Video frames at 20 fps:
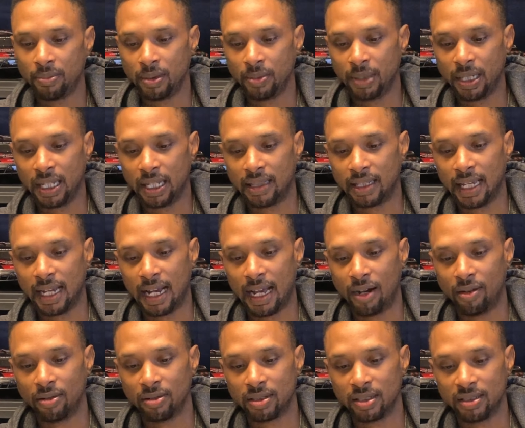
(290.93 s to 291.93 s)
Let me get that
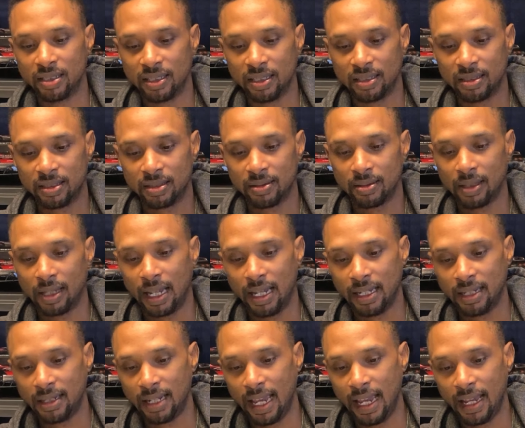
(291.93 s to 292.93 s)
out since it's
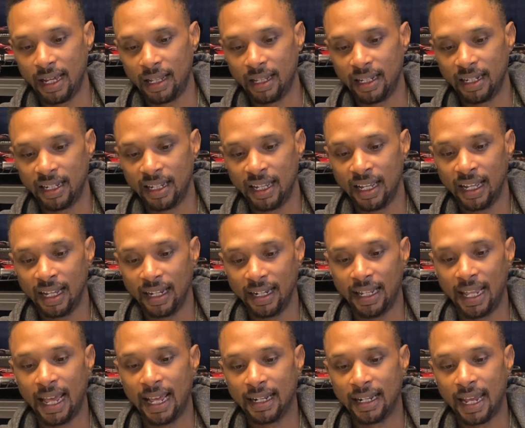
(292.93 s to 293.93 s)
like dangling,
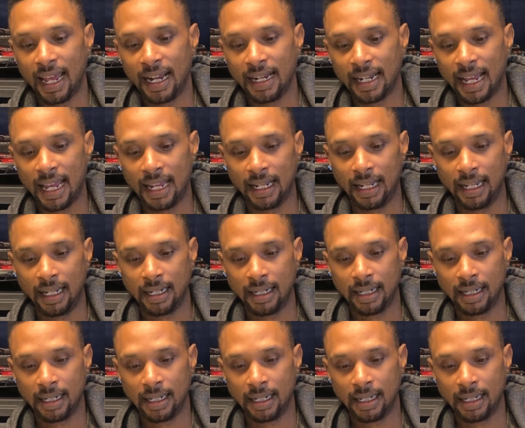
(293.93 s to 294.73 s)
dang, dang, dangling.